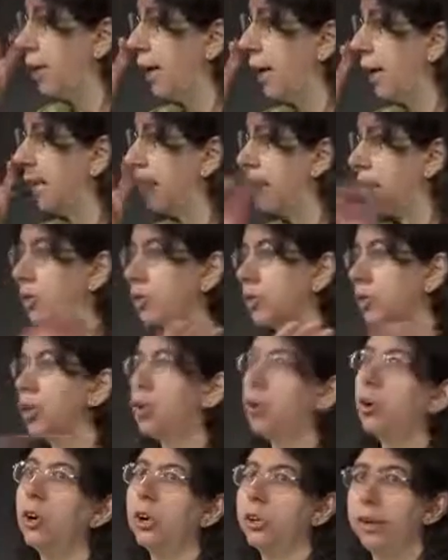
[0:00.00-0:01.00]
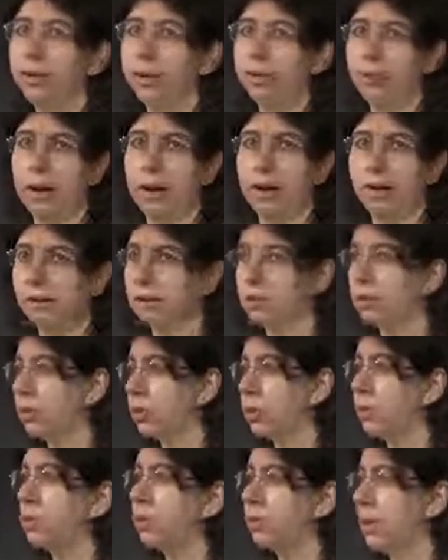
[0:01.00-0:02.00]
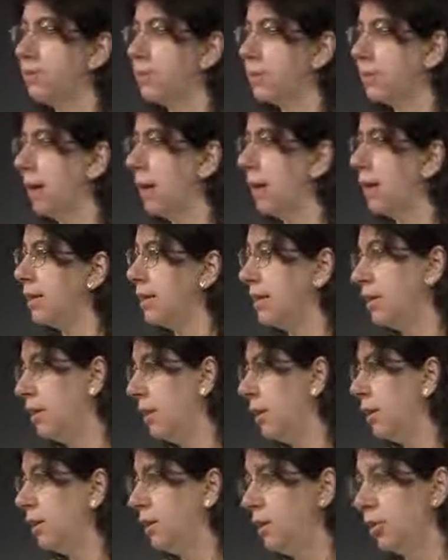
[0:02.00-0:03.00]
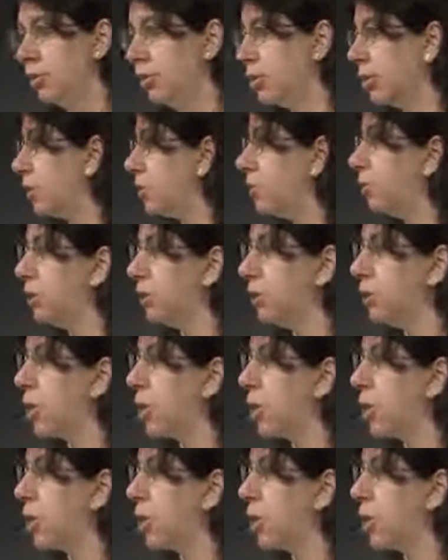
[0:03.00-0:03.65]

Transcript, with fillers: like this, there's no learning rate and there's no step size. You just do this